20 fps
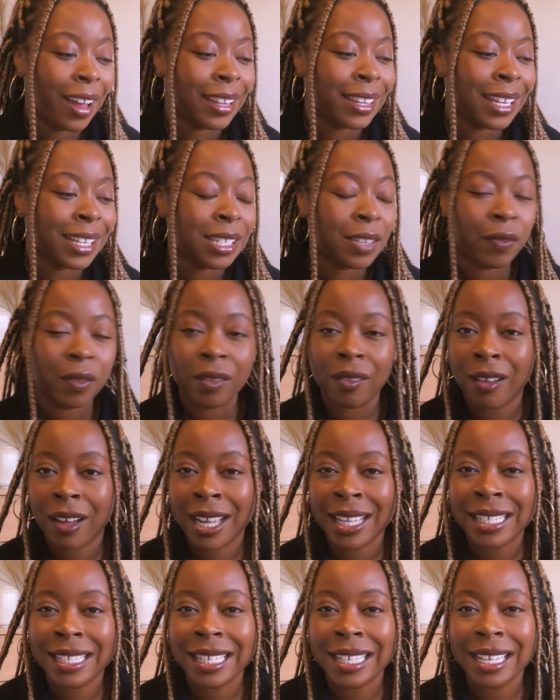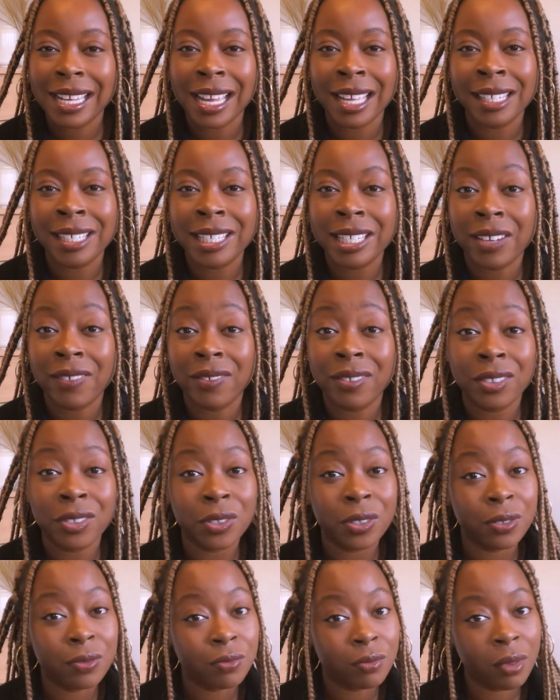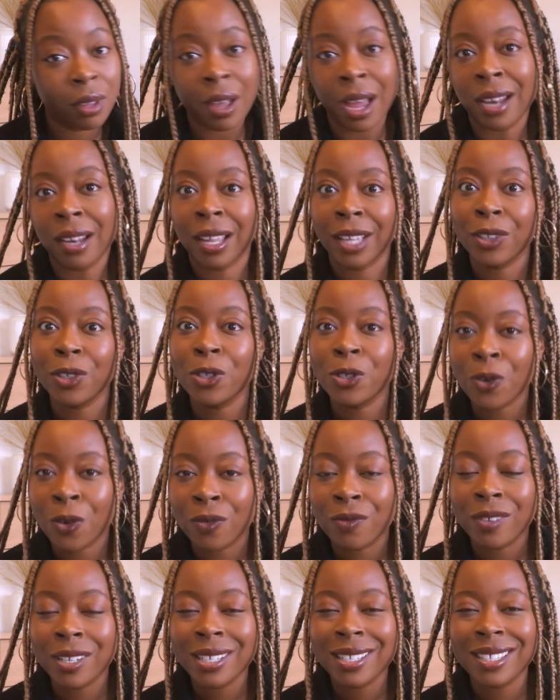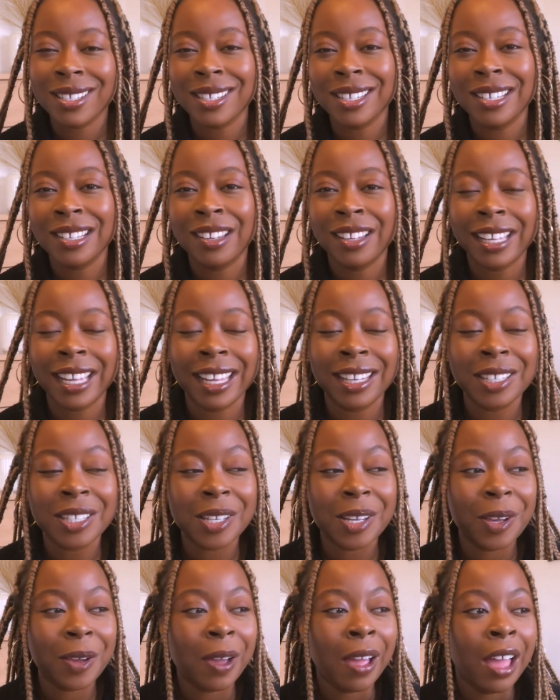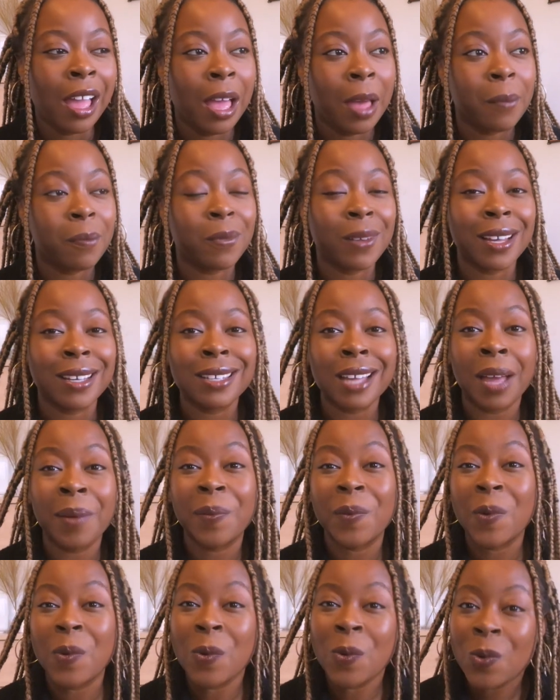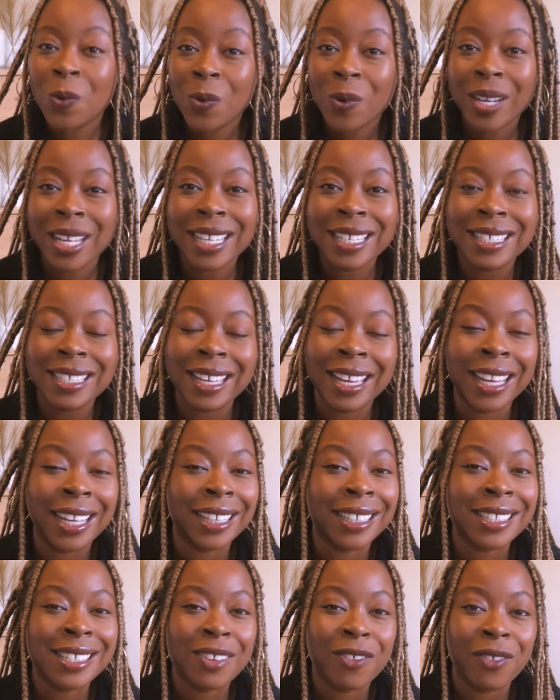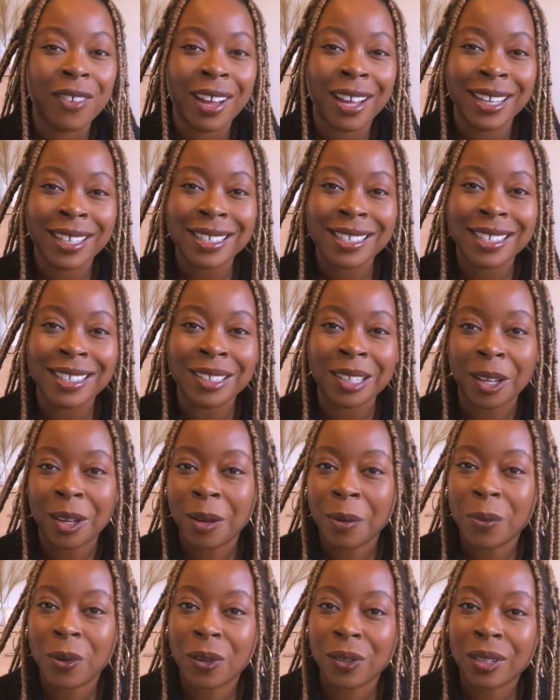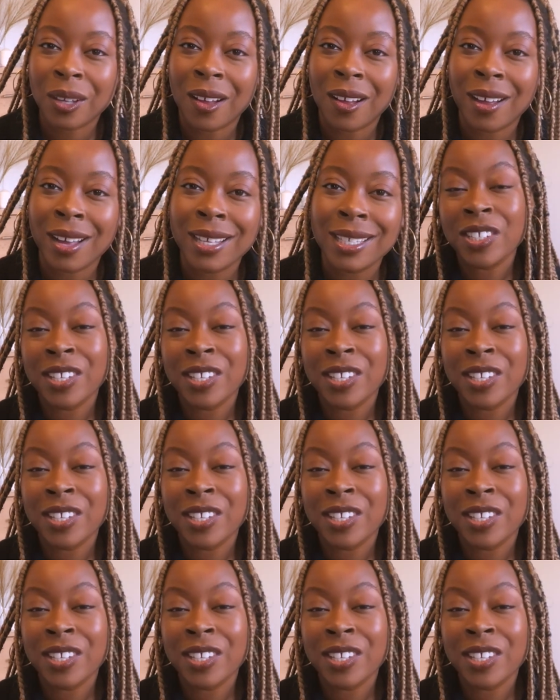There's a variety in different kind of like genres to look into, but I'm always keen to find new podcasts.